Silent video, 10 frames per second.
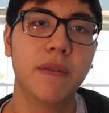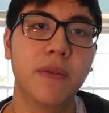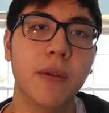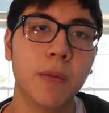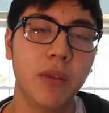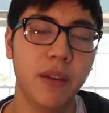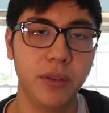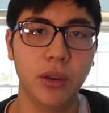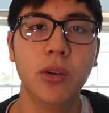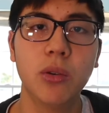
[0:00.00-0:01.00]
if
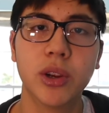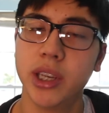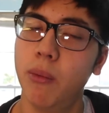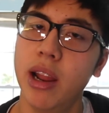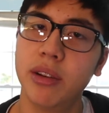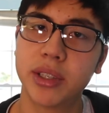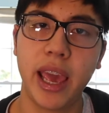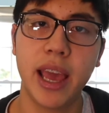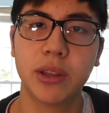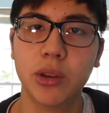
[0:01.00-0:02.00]
you or someone else
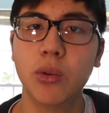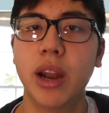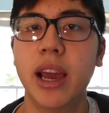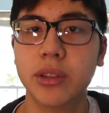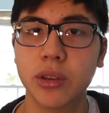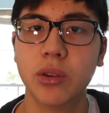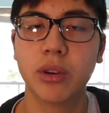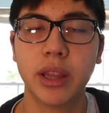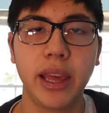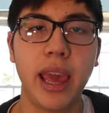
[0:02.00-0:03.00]
can't do what I do,
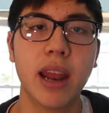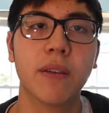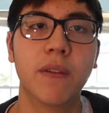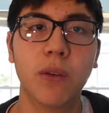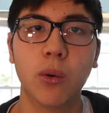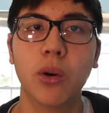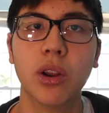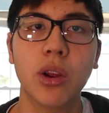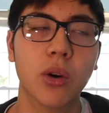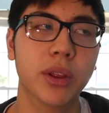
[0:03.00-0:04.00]
or they can't
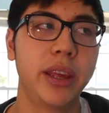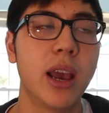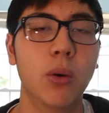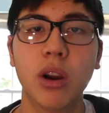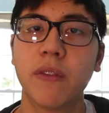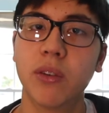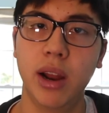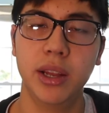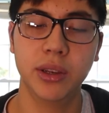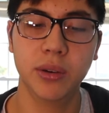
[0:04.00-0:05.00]
afford, or they can't work for what
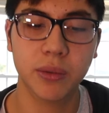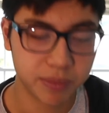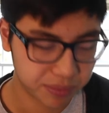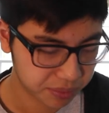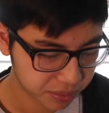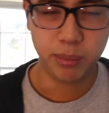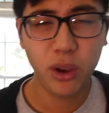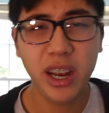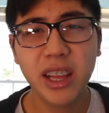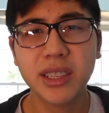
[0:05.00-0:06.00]
I do. The
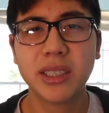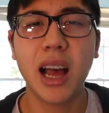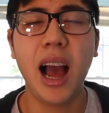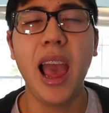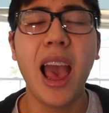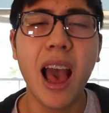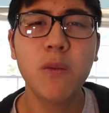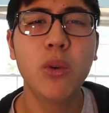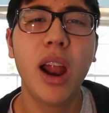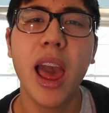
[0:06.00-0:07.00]
point is, I
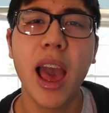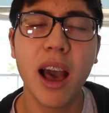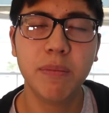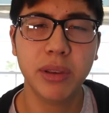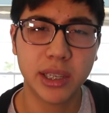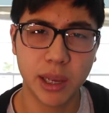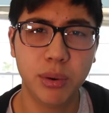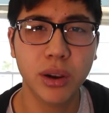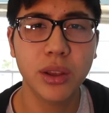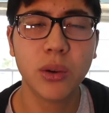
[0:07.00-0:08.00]
have what I have because I
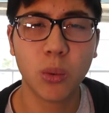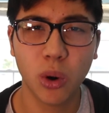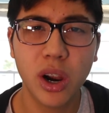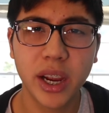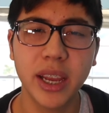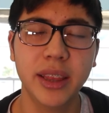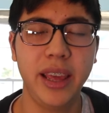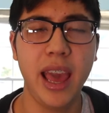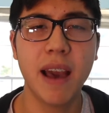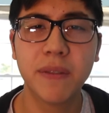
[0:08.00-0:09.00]
put in the work,
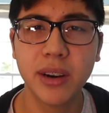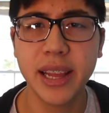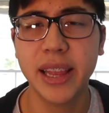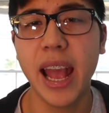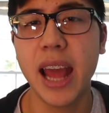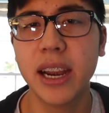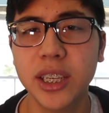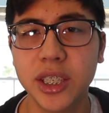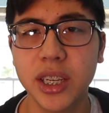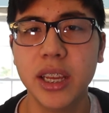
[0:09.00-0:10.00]
the effort, and the
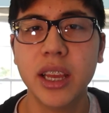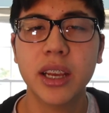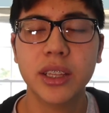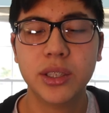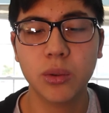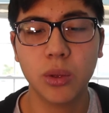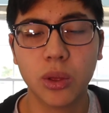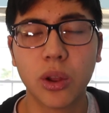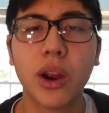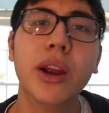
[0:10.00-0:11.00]
energy to
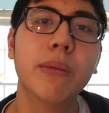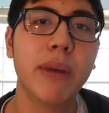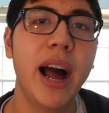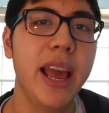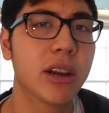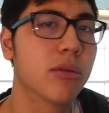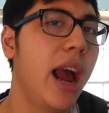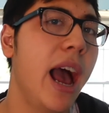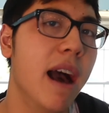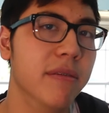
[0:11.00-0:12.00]
learn my
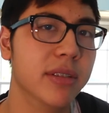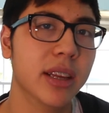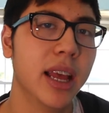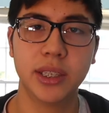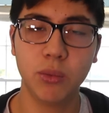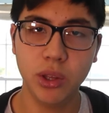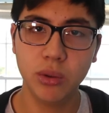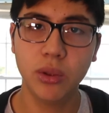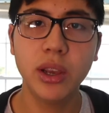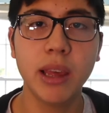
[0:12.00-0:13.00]
craft. So when you
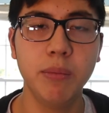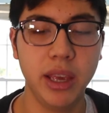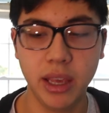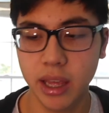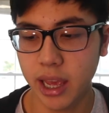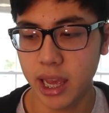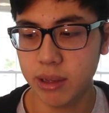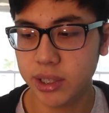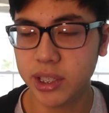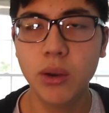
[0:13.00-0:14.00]
look at me
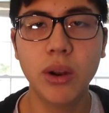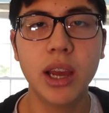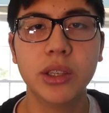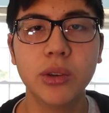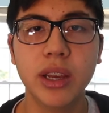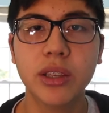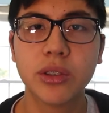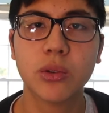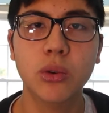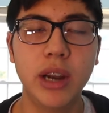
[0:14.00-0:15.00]
and you see what I do in
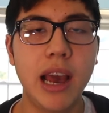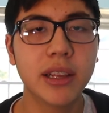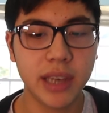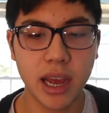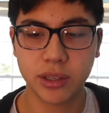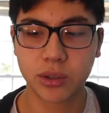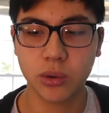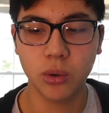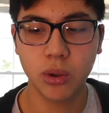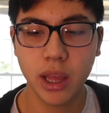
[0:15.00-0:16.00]
school and outside of
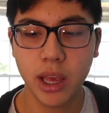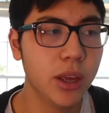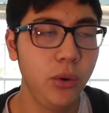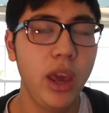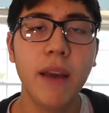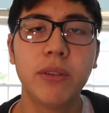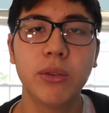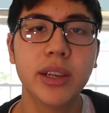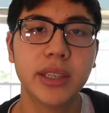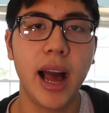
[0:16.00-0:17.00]
school, you have to
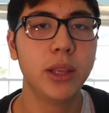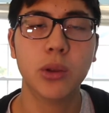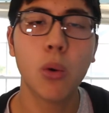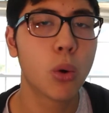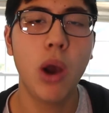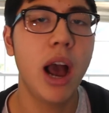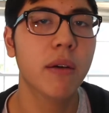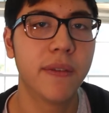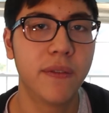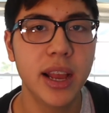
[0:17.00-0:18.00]
realize that I don't go out
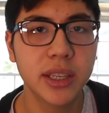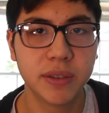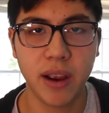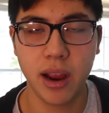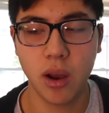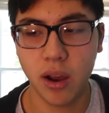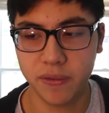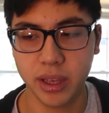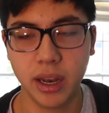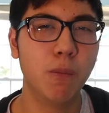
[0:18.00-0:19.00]
with friends very
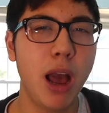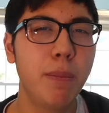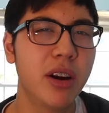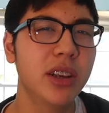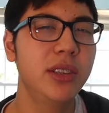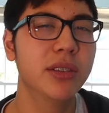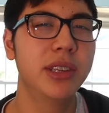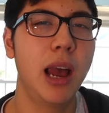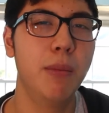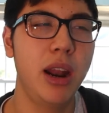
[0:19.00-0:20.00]
often. My personal
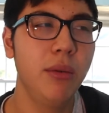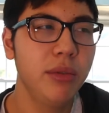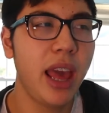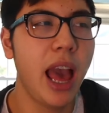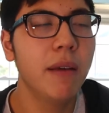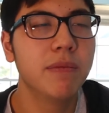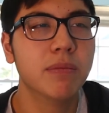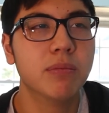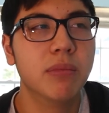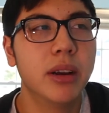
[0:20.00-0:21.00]
time, I don't really have
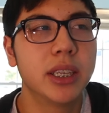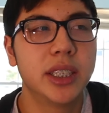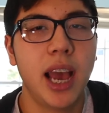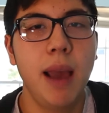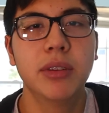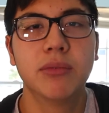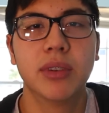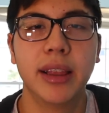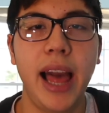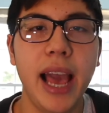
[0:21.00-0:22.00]
much time to
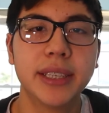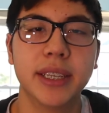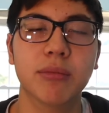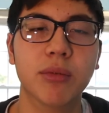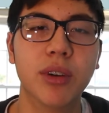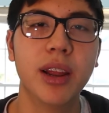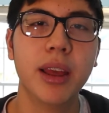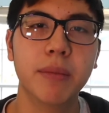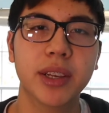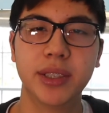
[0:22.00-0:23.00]
relax anymore,
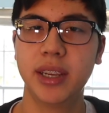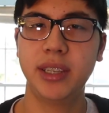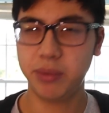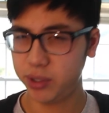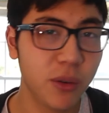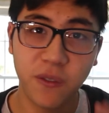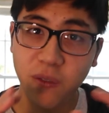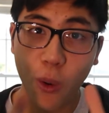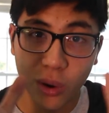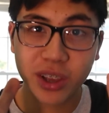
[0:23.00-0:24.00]
just because I'm so
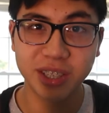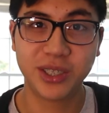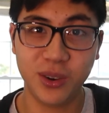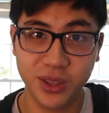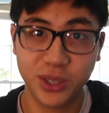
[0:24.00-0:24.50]
focused on